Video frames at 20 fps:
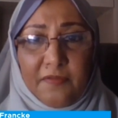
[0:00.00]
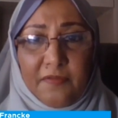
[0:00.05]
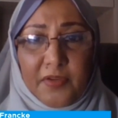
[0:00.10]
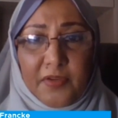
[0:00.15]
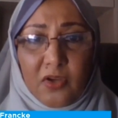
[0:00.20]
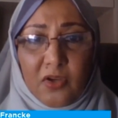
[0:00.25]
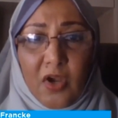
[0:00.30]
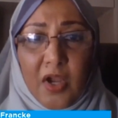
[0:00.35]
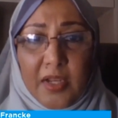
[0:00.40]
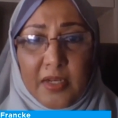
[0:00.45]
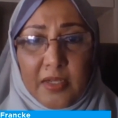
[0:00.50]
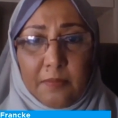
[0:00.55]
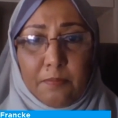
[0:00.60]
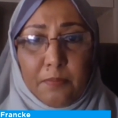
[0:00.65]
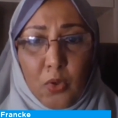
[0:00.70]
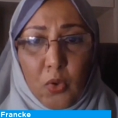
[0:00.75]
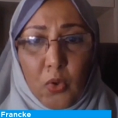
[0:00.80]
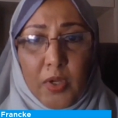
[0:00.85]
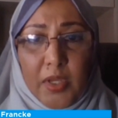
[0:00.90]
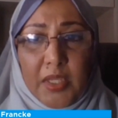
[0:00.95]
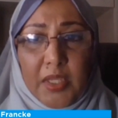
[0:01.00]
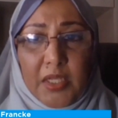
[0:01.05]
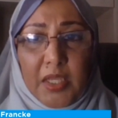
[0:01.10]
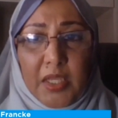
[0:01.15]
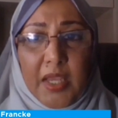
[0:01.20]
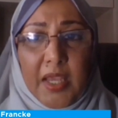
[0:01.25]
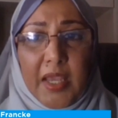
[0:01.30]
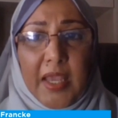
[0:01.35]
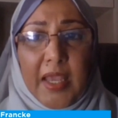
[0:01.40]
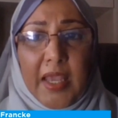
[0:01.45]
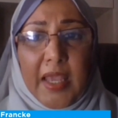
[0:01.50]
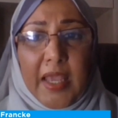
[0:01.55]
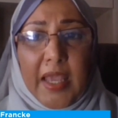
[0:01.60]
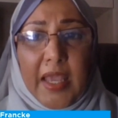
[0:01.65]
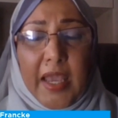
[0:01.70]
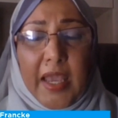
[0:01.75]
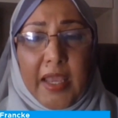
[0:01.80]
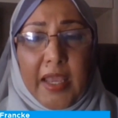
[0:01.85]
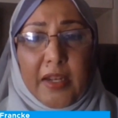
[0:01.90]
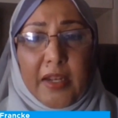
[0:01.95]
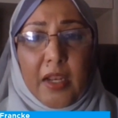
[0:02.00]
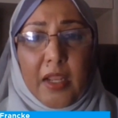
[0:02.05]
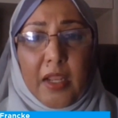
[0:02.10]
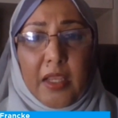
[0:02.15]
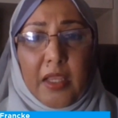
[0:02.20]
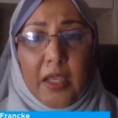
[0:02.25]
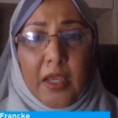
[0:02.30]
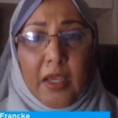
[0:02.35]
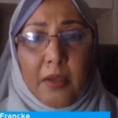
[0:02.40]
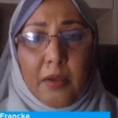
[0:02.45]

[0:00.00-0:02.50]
Africa are unemployed. And